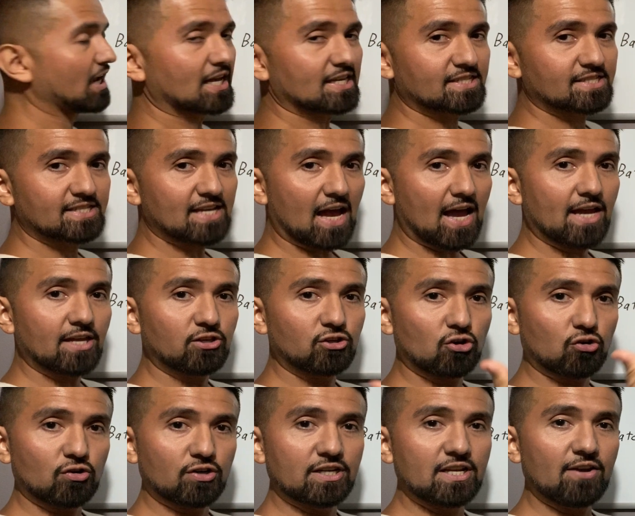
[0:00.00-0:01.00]
assign
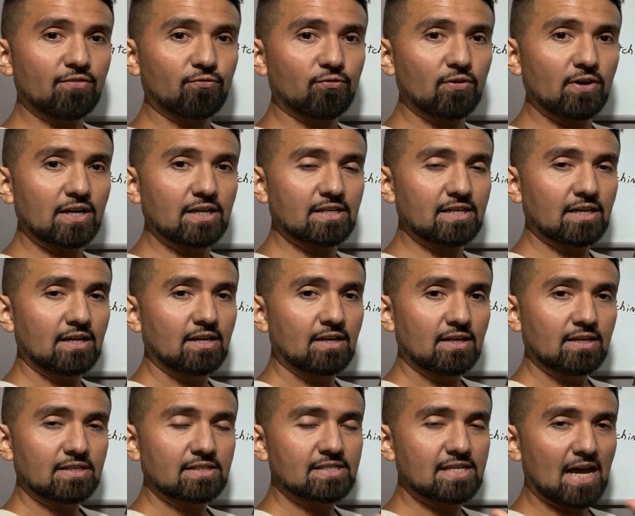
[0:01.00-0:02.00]
your different
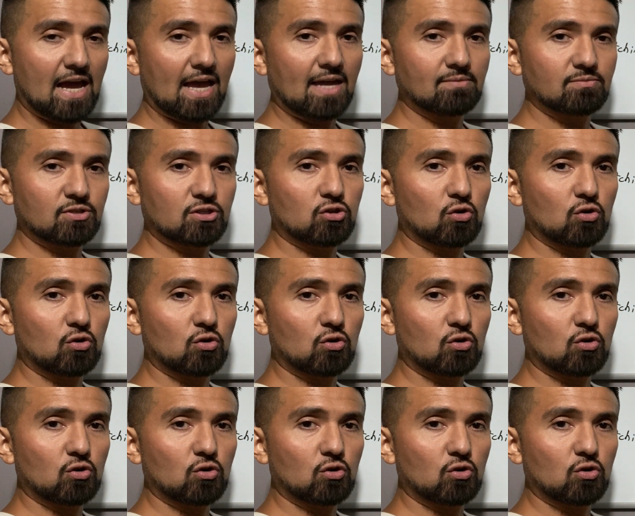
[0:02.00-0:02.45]
times